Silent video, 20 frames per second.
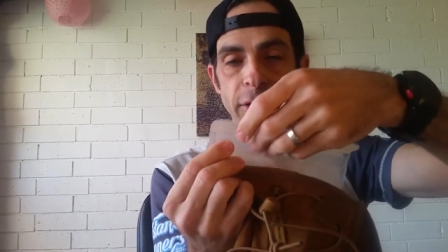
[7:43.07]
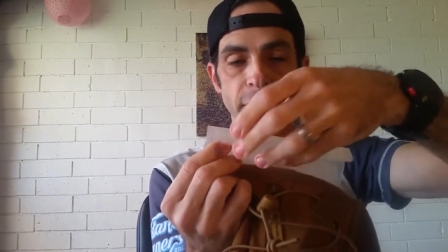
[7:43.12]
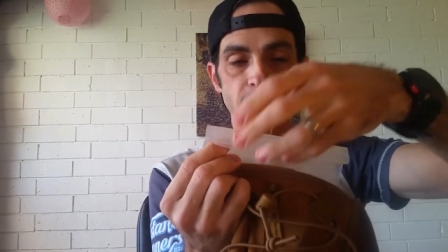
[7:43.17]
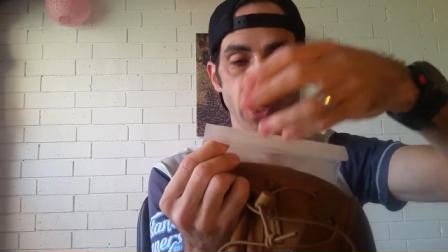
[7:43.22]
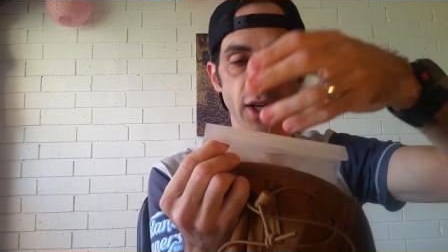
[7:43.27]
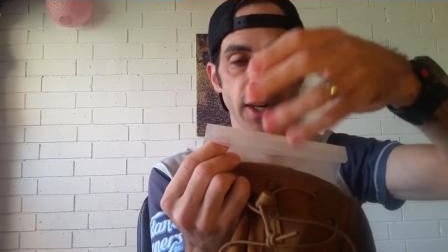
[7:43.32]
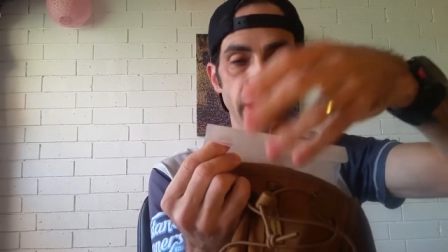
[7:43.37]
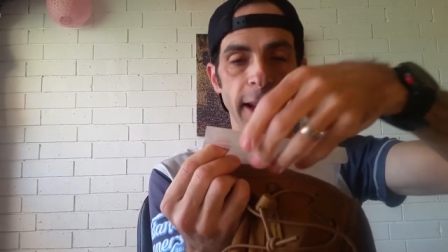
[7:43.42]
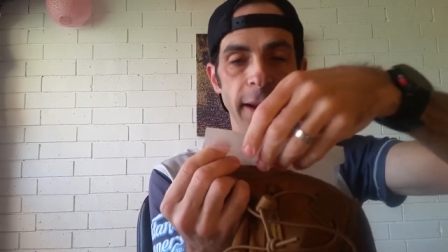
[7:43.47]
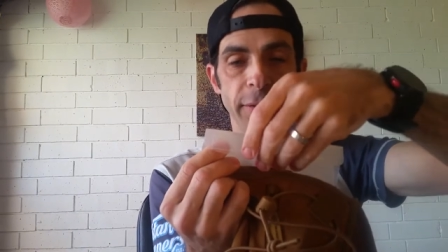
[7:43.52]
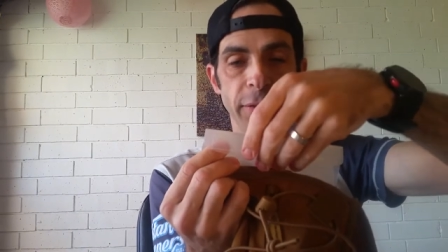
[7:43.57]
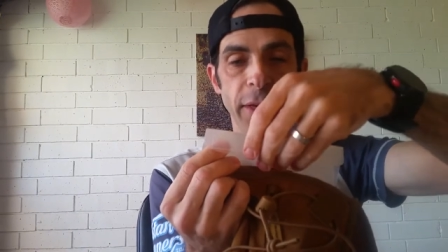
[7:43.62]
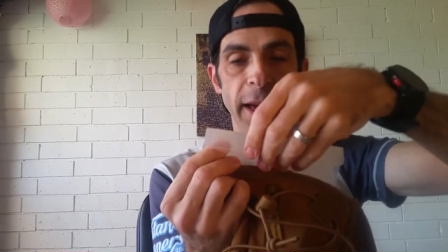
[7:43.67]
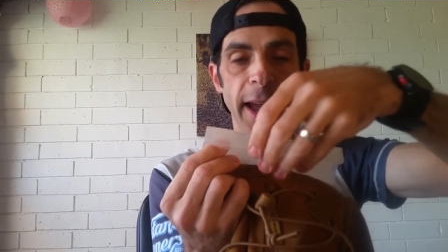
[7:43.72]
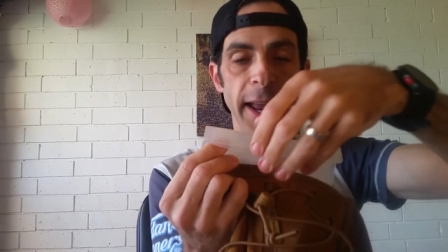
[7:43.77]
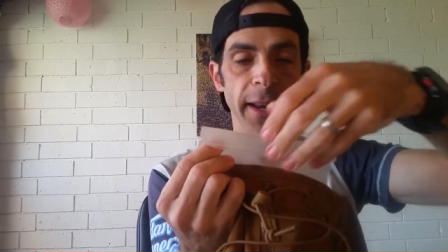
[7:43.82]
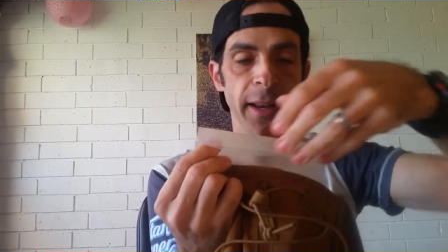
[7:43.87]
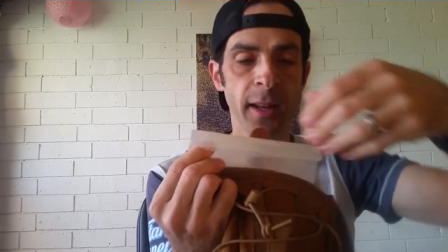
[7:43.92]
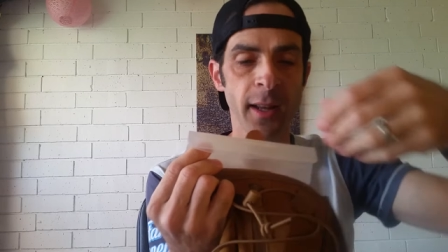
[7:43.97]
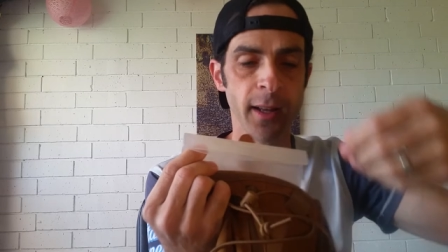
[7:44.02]
You can have
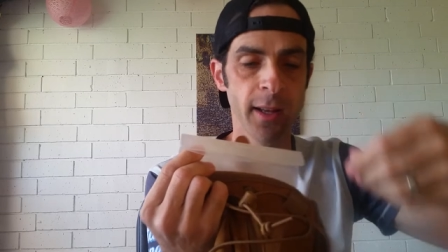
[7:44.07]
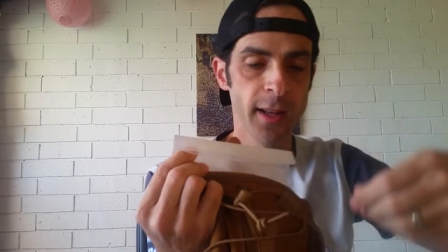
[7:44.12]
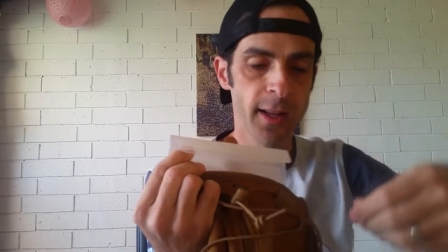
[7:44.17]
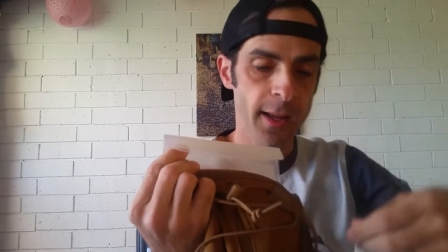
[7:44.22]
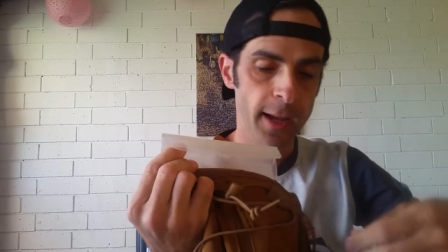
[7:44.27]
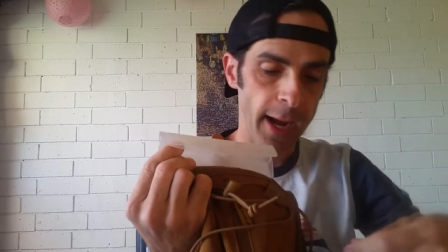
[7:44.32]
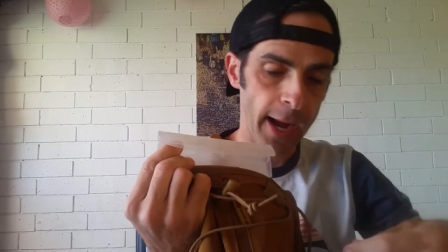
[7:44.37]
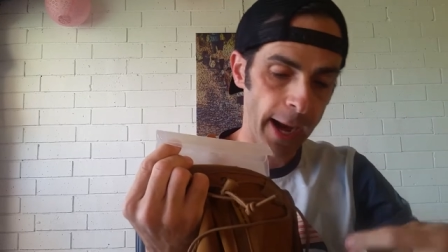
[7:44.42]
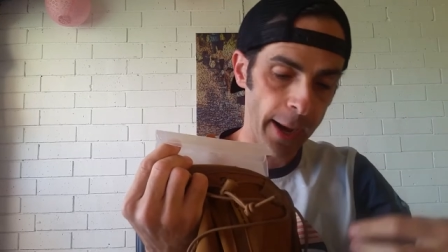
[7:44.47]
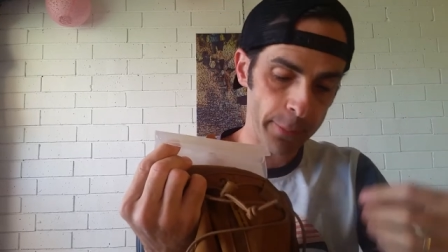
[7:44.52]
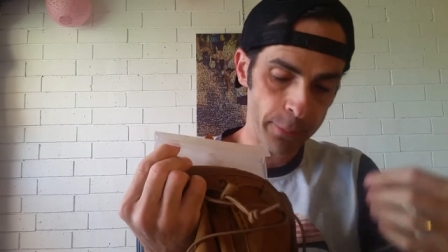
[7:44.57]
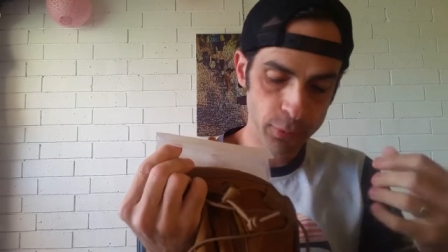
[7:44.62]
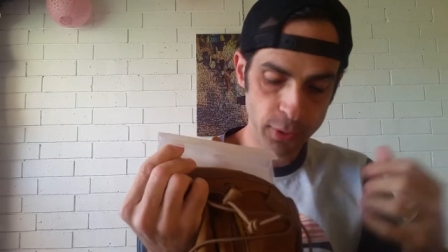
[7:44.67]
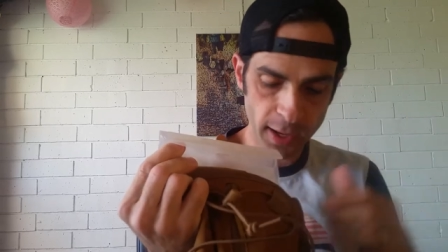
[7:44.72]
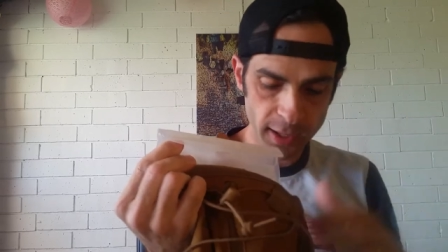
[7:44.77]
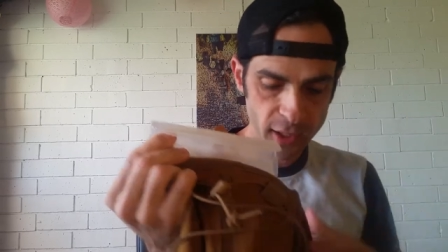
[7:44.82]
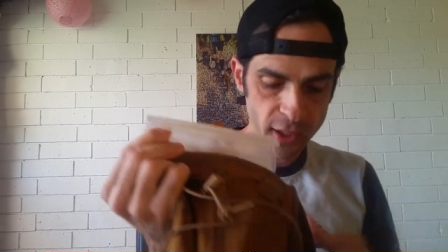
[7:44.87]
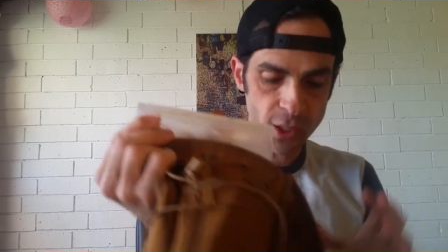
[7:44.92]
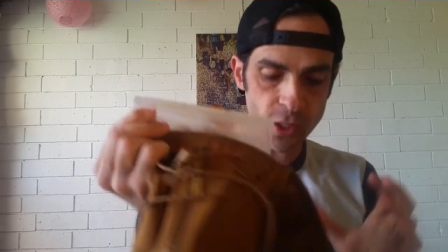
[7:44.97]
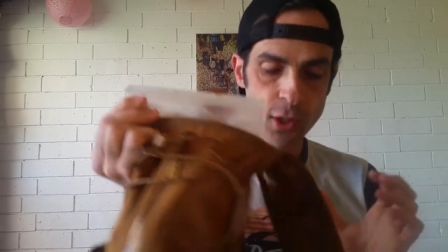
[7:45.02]
that,
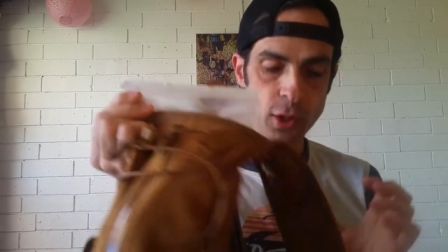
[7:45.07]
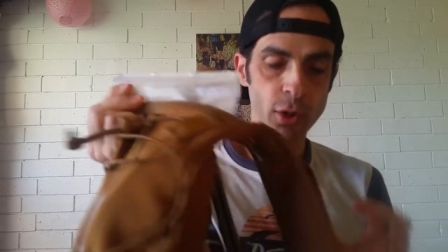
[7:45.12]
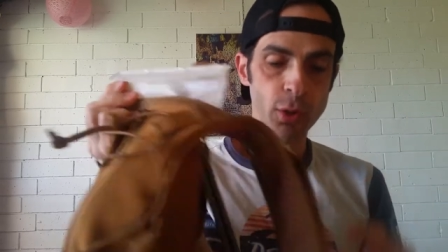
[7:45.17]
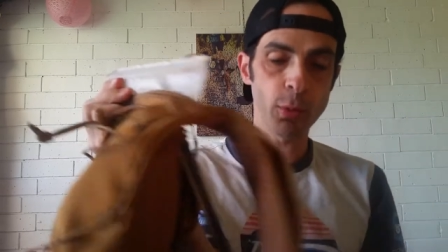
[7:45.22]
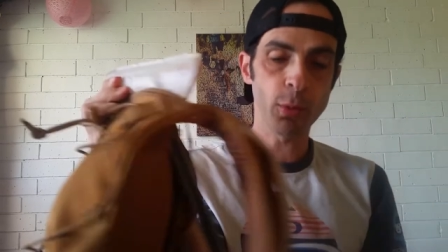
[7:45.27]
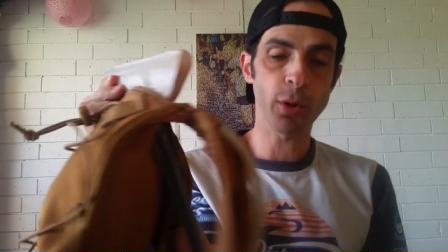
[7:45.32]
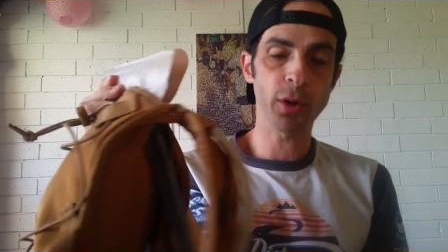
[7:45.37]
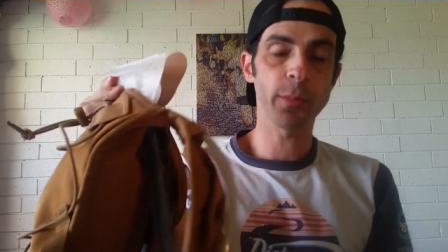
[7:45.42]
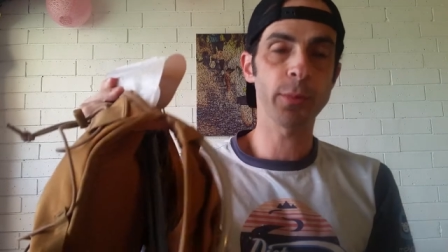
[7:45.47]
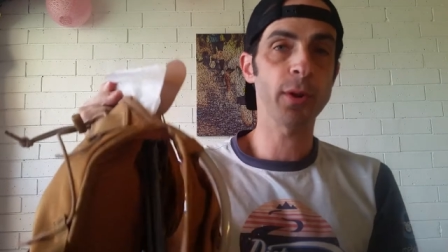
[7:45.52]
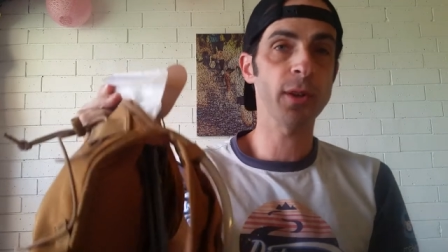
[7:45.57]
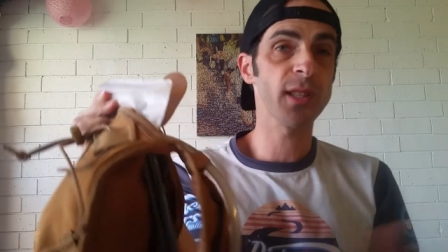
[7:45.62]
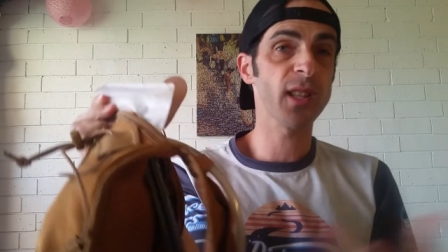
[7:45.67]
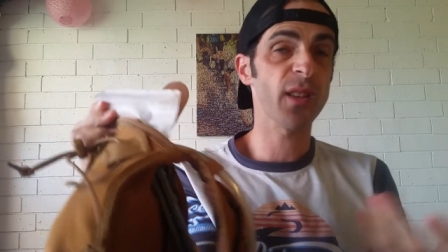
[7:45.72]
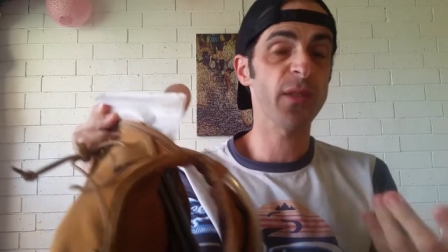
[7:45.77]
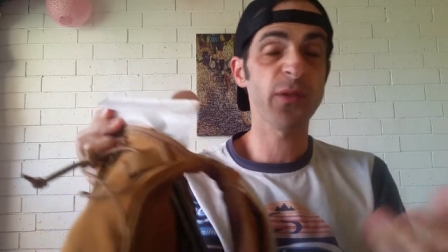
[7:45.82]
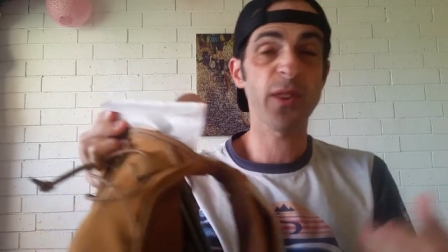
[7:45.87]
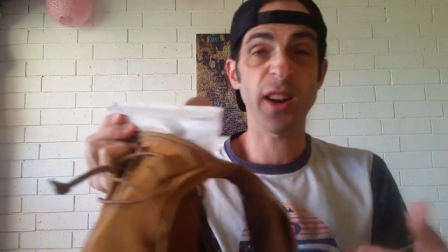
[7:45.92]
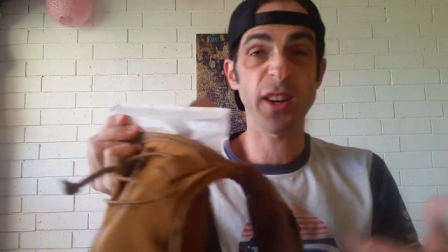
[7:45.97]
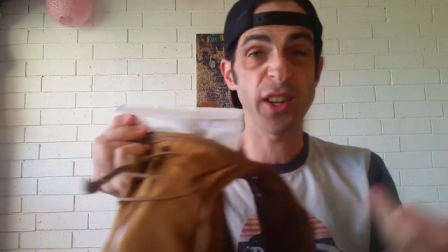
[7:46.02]
plus your 2 water bottles at
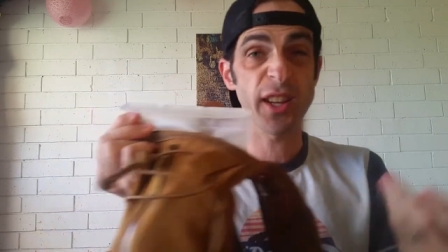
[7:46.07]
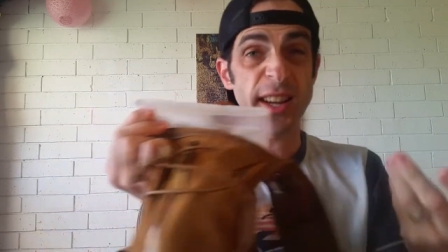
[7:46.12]
the front.